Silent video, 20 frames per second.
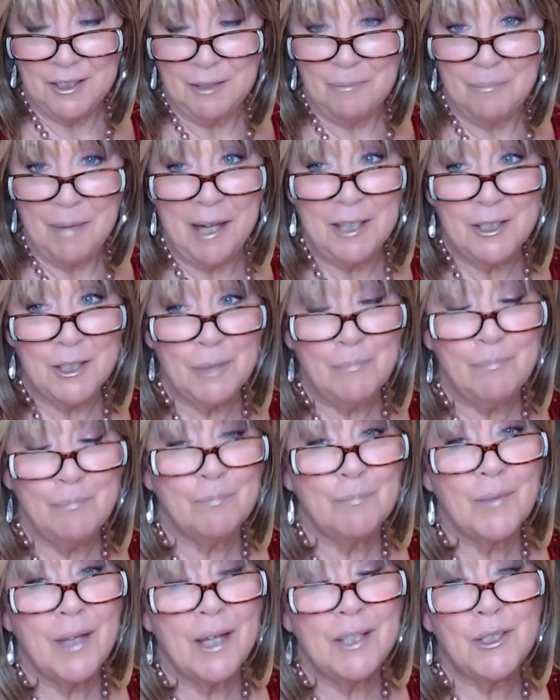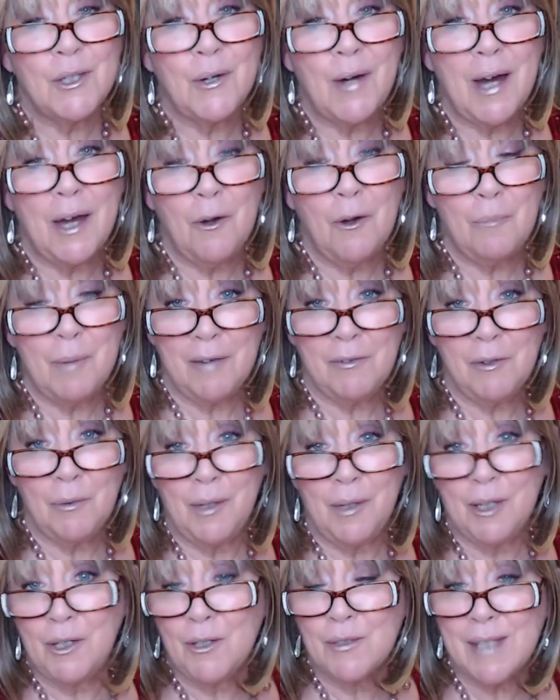much. So I hope
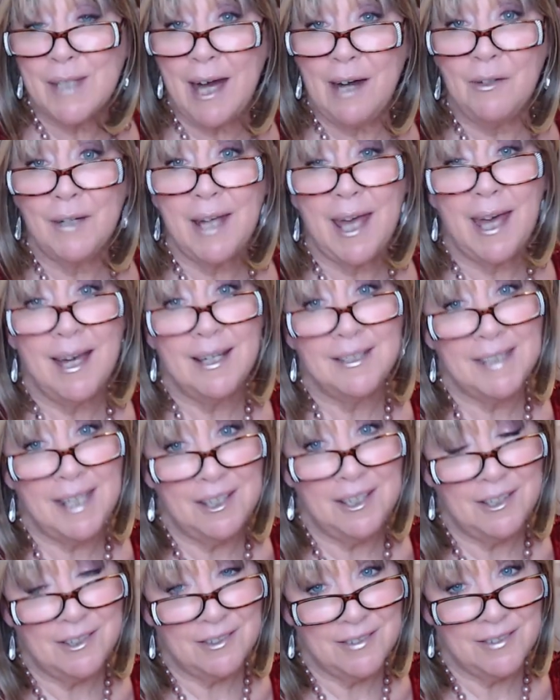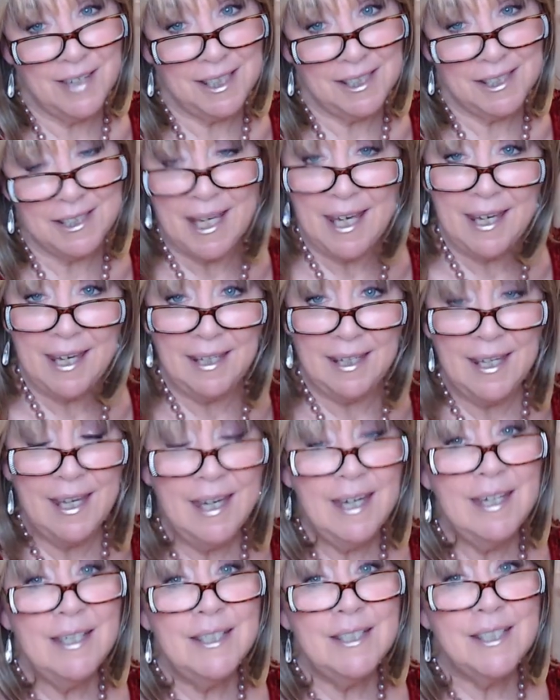everyone goes out, has a great day.
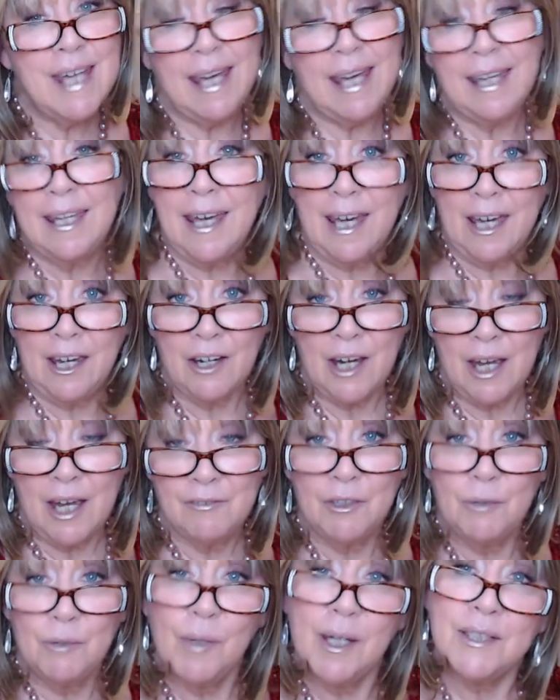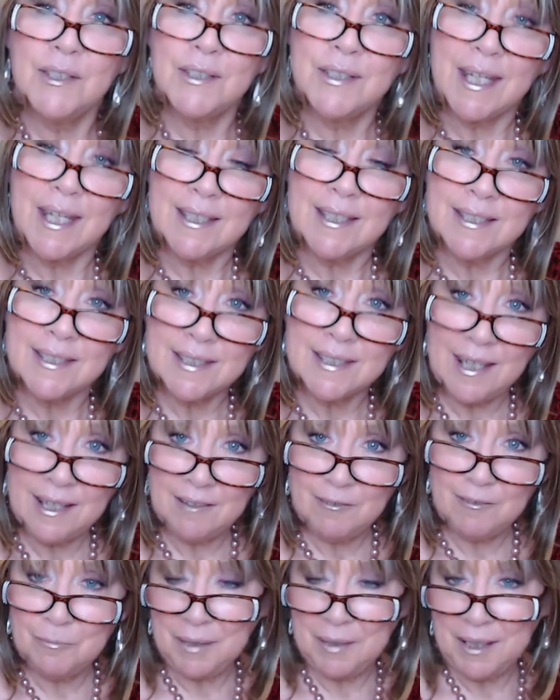Take care, everyone. Stay
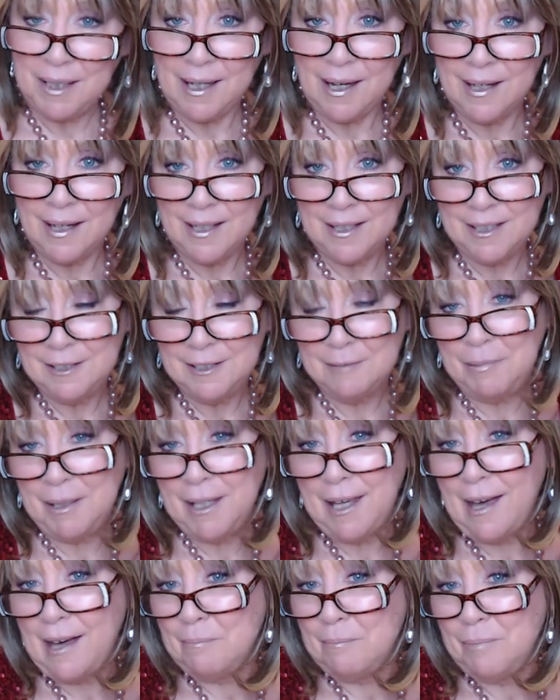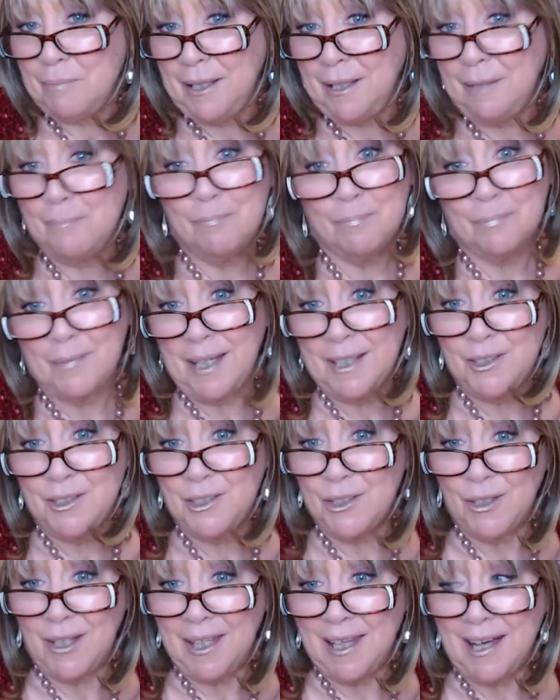safe, be kind, be happy,
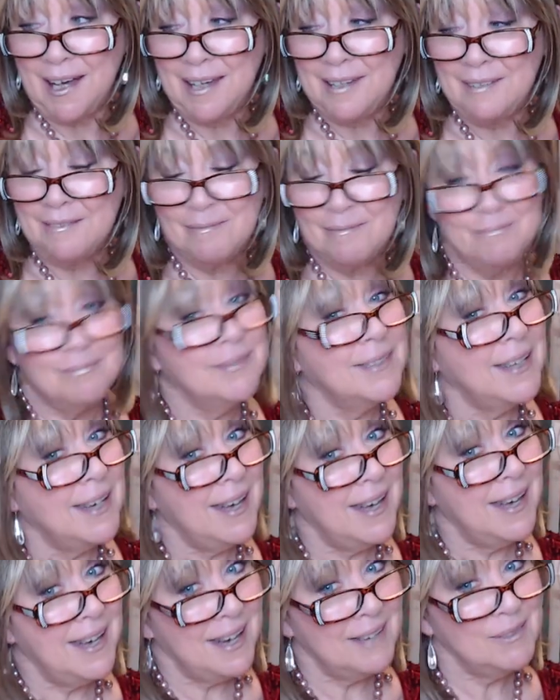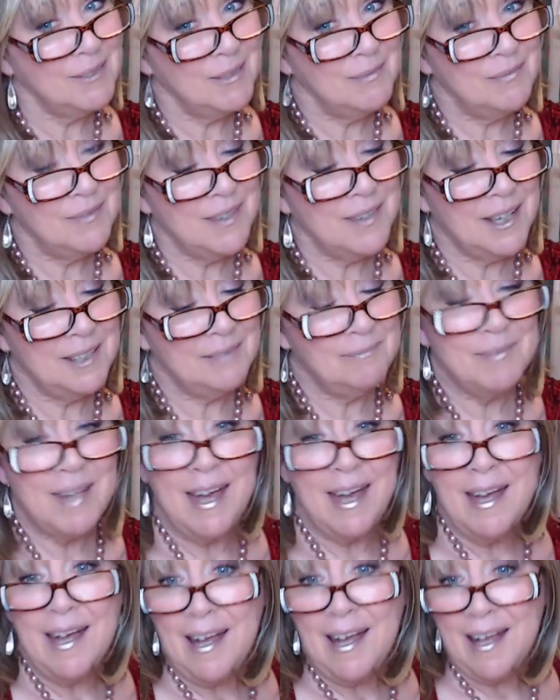enjoy life, have some fun.
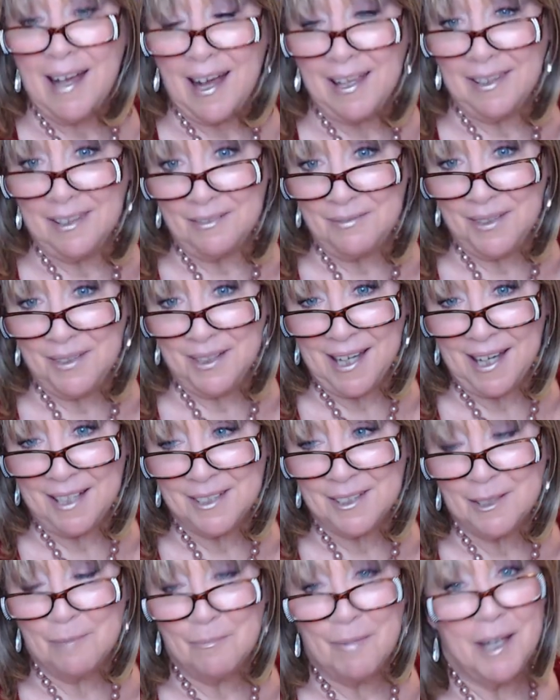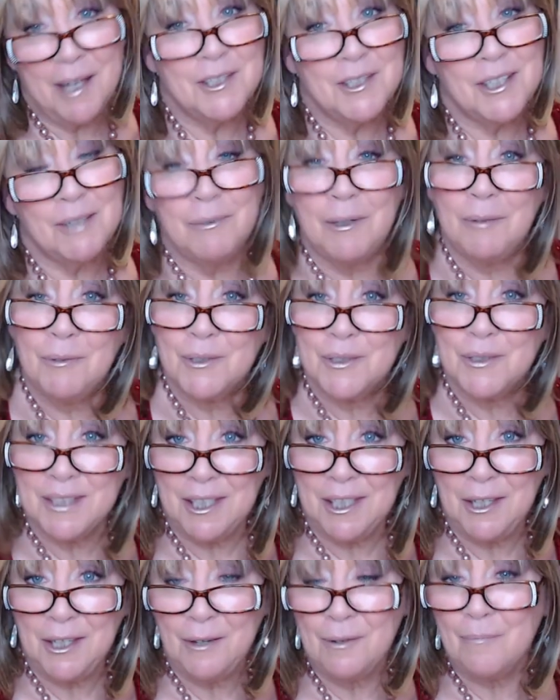I love you guys so much, and we will see
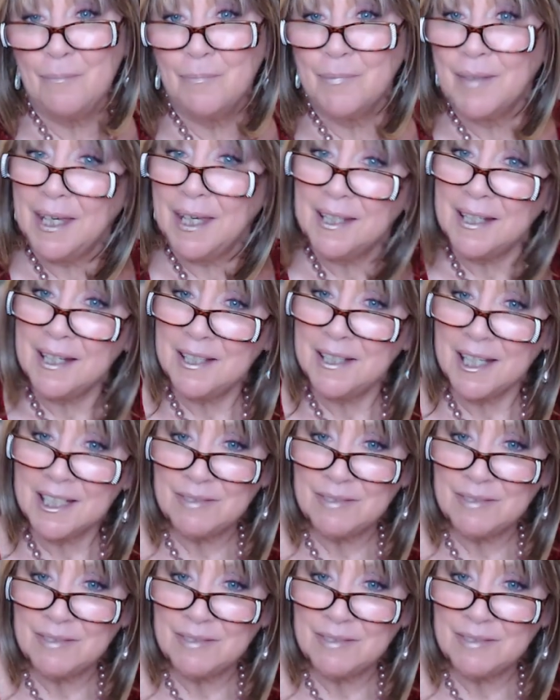you in our next